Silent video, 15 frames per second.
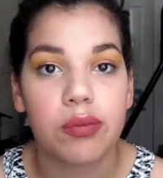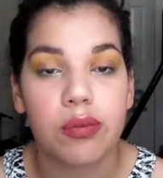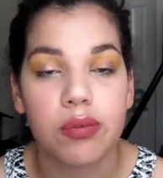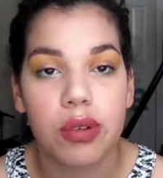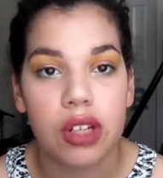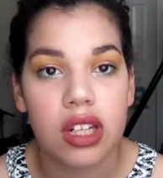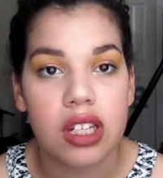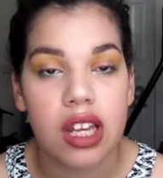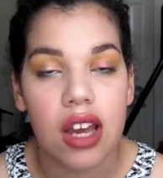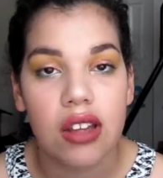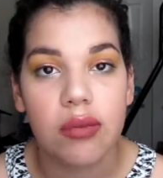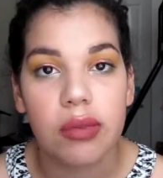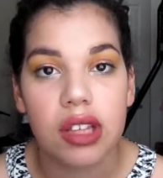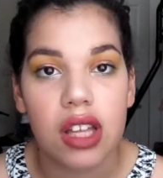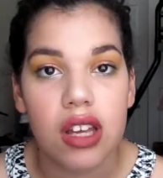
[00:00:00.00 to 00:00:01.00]
put it
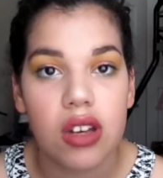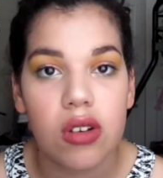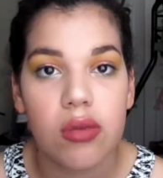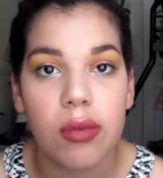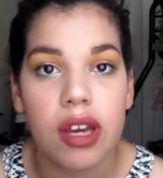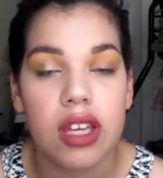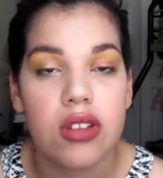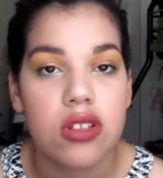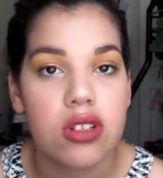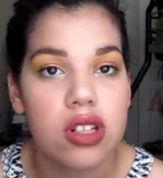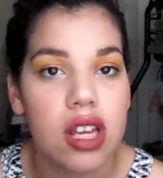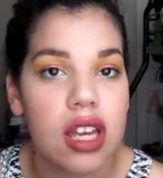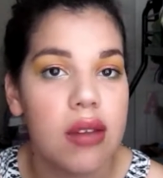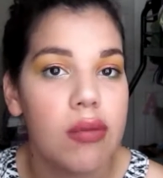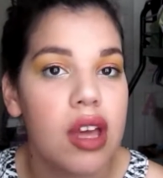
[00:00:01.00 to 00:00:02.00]
down below, my
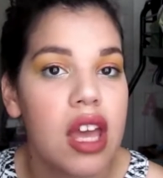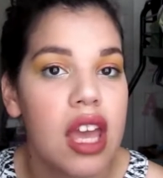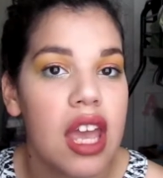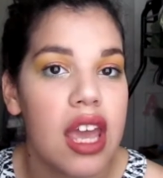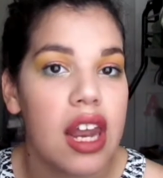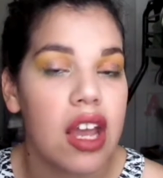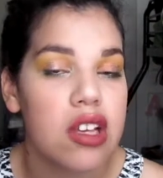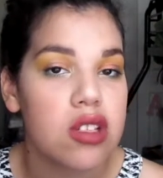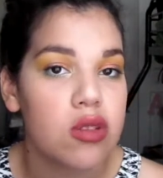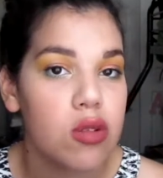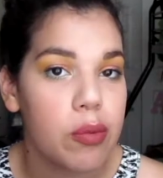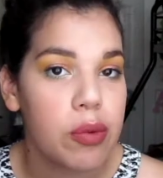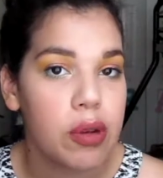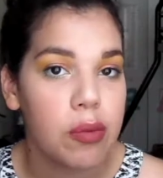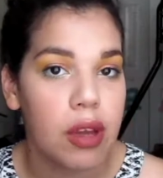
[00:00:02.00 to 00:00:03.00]
username, and I also will
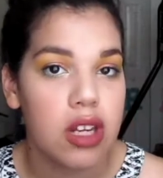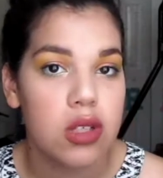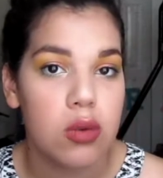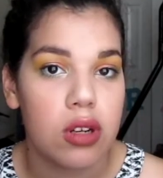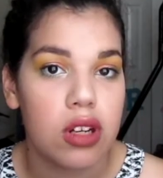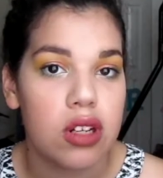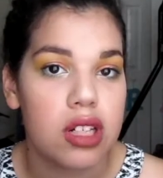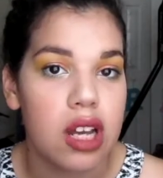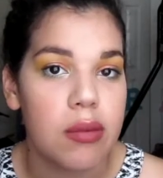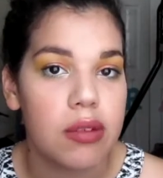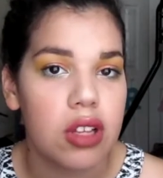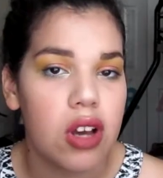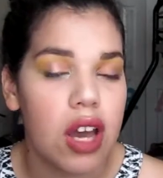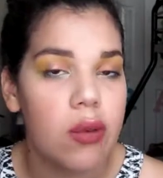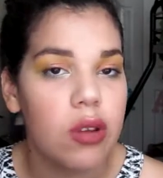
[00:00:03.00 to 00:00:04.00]
put my Twitter down
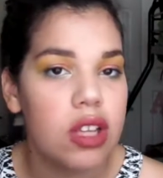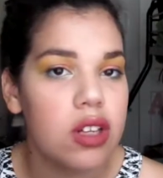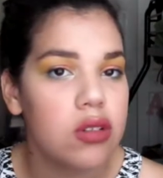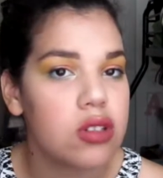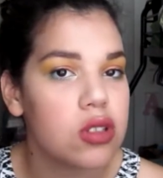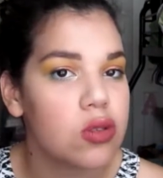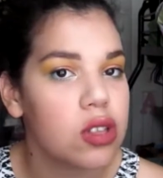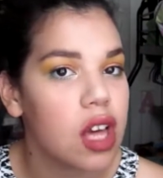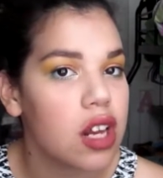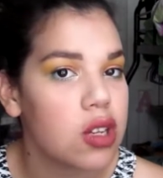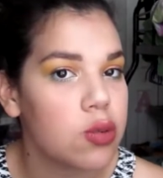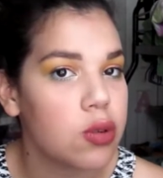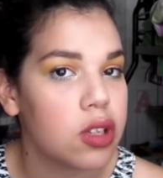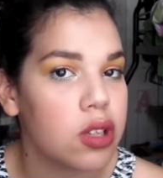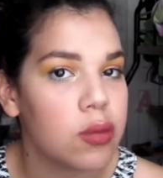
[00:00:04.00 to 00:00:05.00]
below. I really don't do a lot of
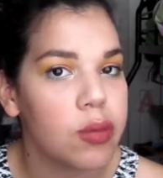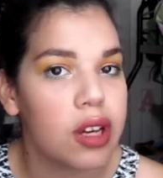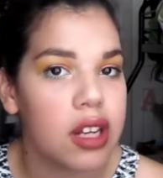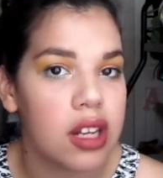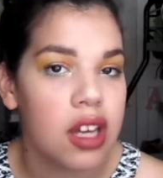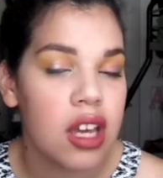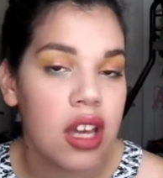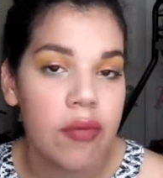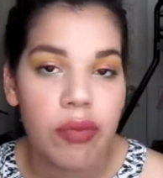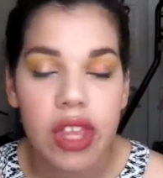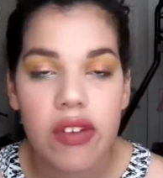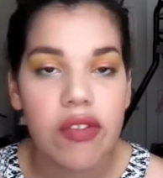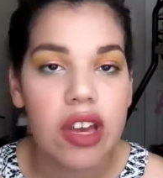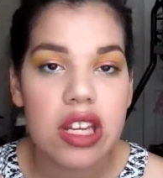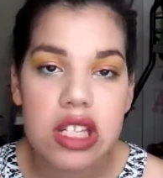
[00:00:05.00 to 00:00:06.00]
Twitter, but
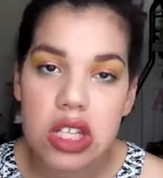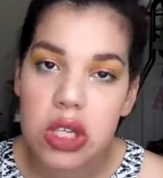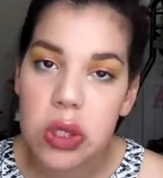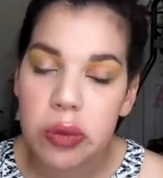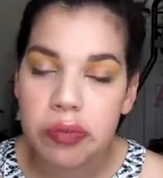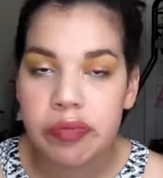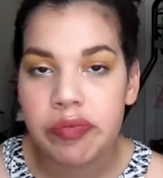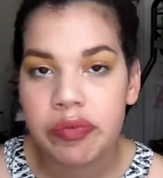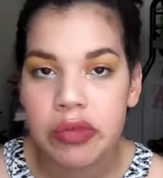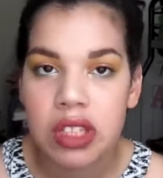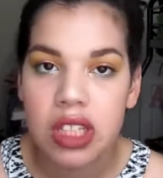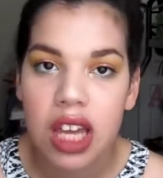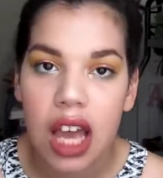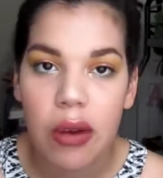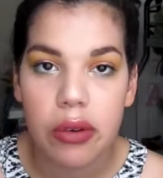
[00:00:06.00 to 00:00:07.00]
if I do,
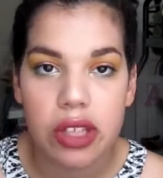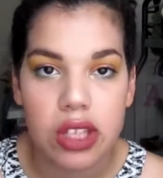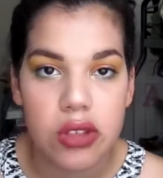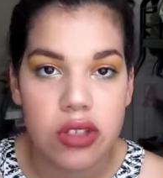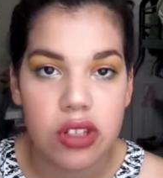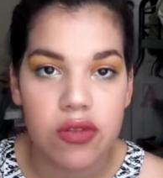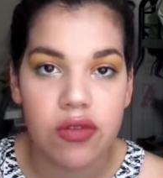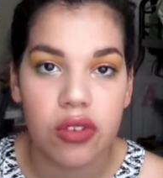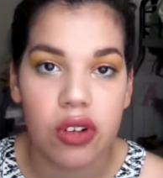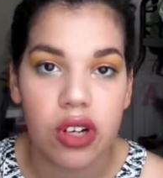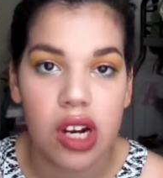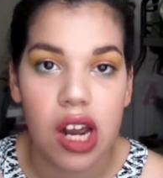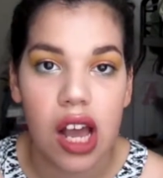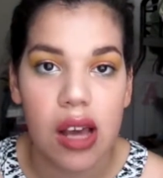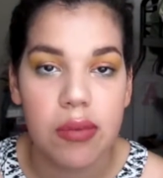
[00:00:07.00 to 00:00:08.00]
I will use it
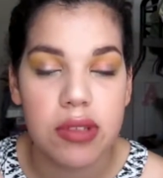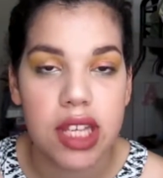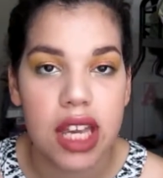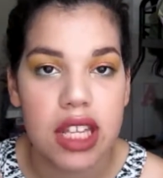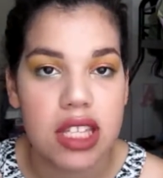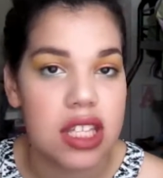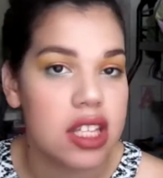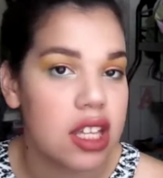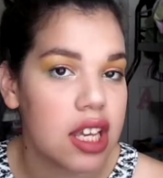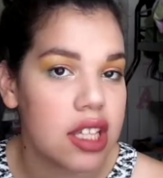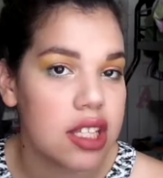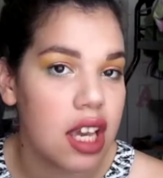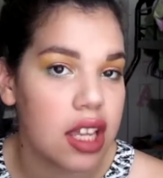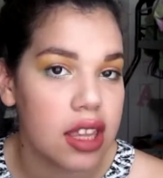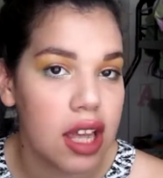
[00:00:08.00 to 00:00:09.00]
for updates and things
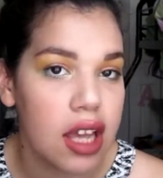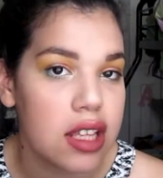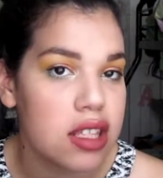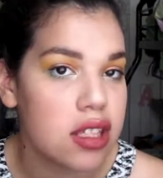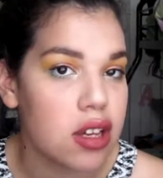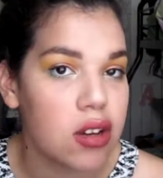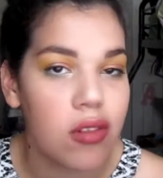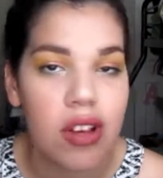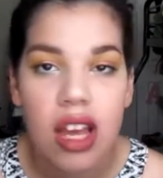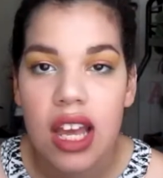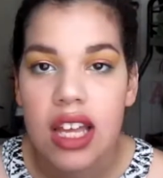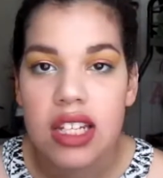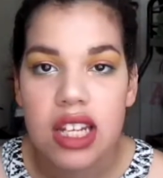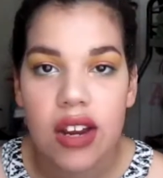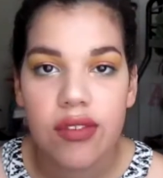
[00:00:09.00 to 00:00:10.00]
like that. So
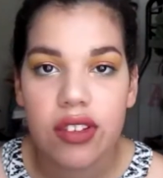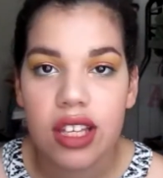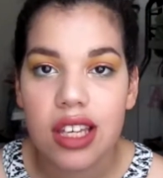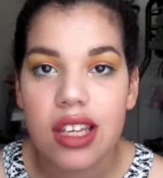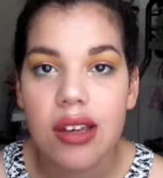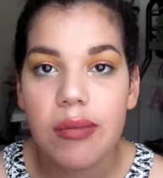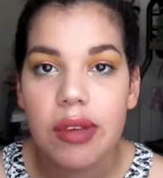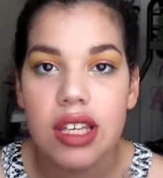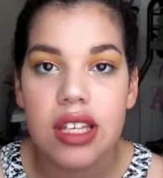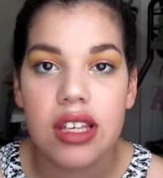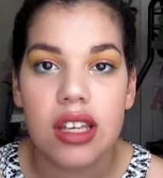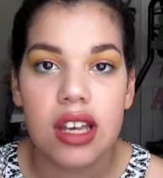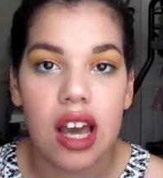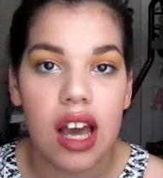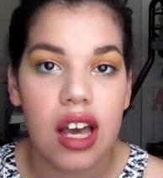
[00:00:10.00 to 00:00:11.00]

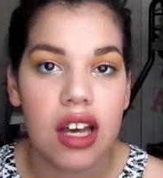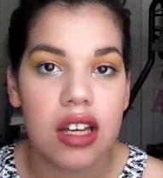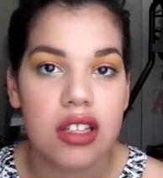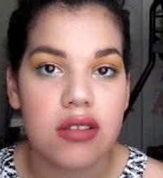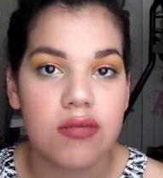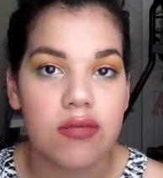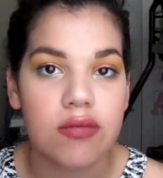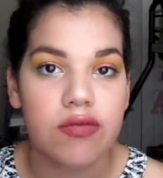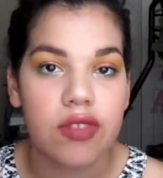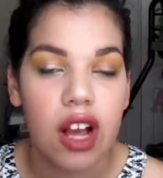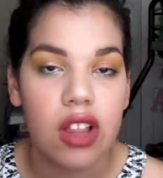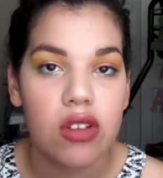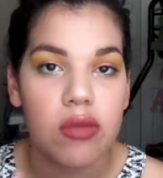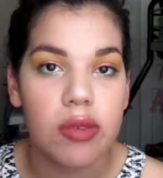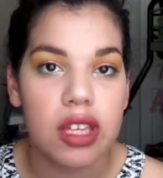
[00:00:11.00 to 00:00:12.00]
definitely
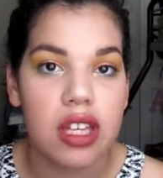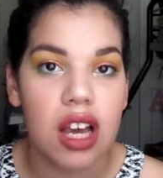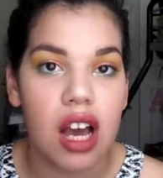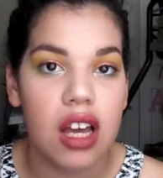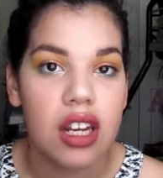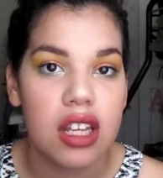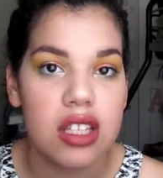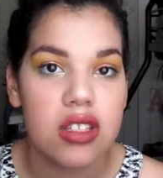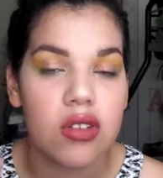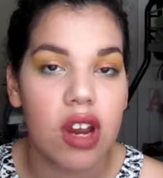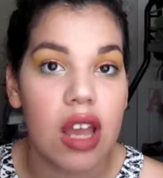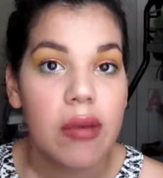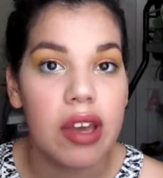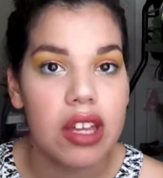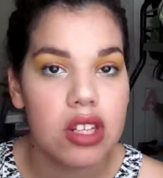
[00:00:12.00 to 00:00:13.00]
follow me on
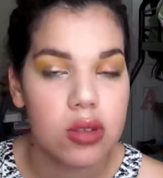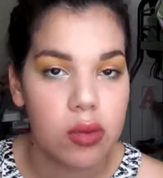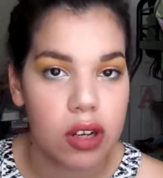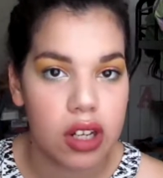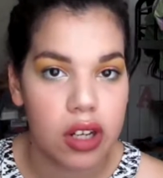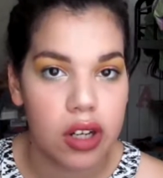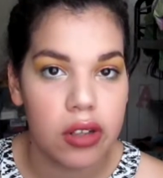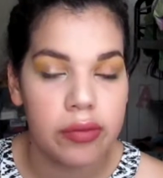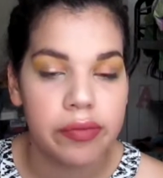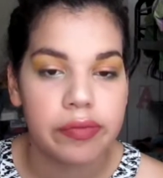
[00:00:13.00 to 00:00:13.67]
Instagram and Twitter.